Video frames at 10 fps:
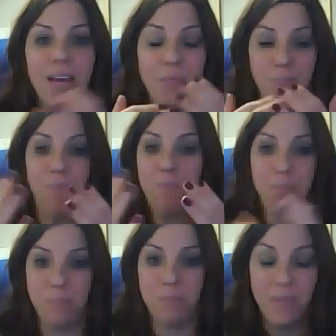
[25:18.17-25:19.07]
And
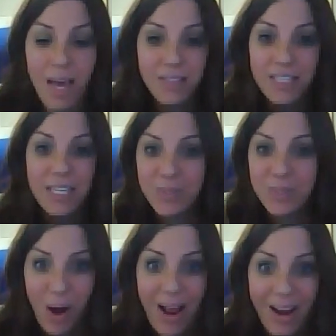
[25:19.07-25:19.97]
yes, he
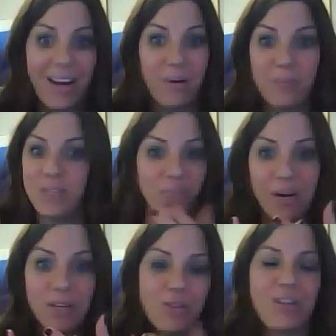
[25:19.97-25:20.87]
was right. It was a
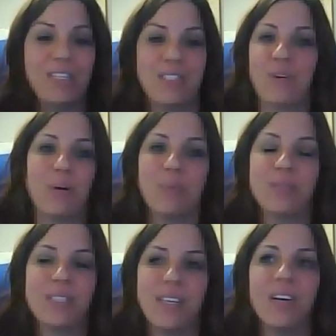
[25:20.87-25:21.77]
very transferable
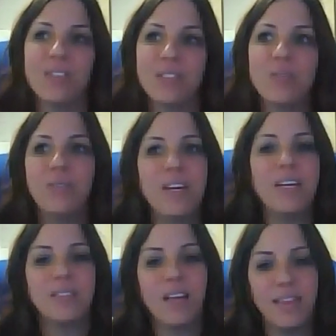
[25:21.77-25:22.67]
skill. So
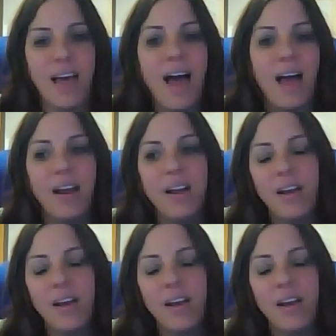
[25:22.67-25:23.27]
things like that.